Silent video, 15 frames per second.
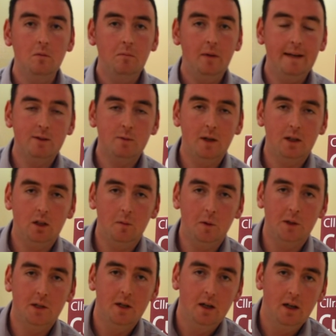My name is Mike
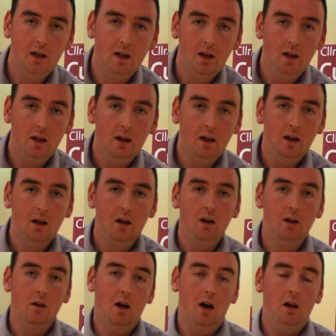Cubbard.
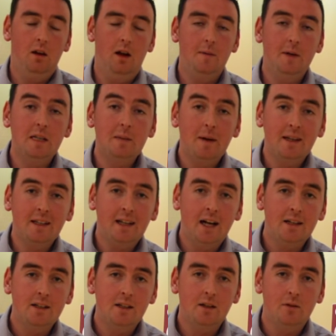I'm an independent
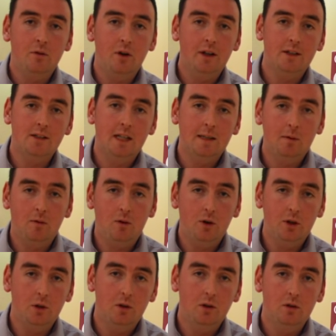candidate on Friday standing before
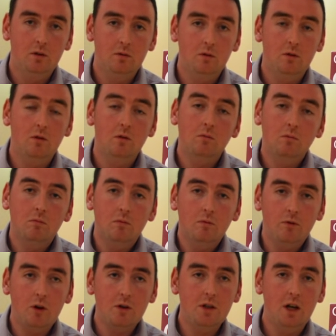you.
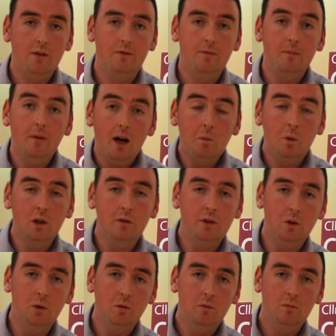First off, I'm one of
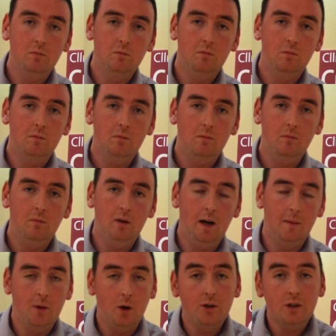you.
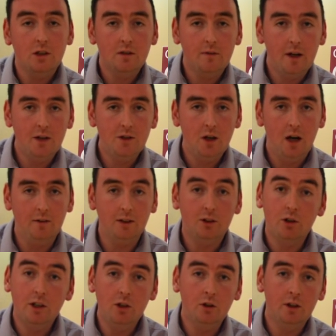I'm 30 years of age, I've got
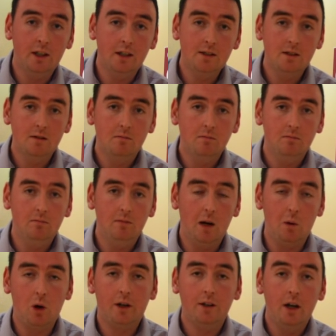3 young kids, I
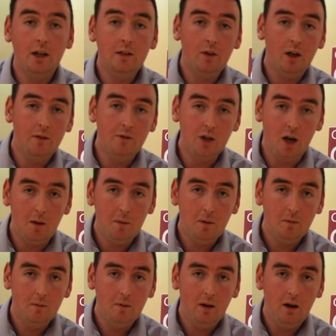work a 9-to-5 job,
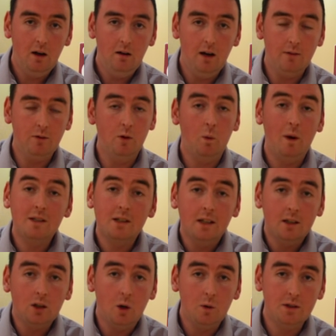I'm from the west side of
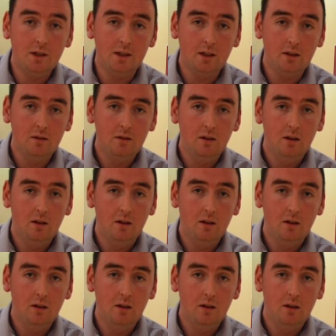the Galway city.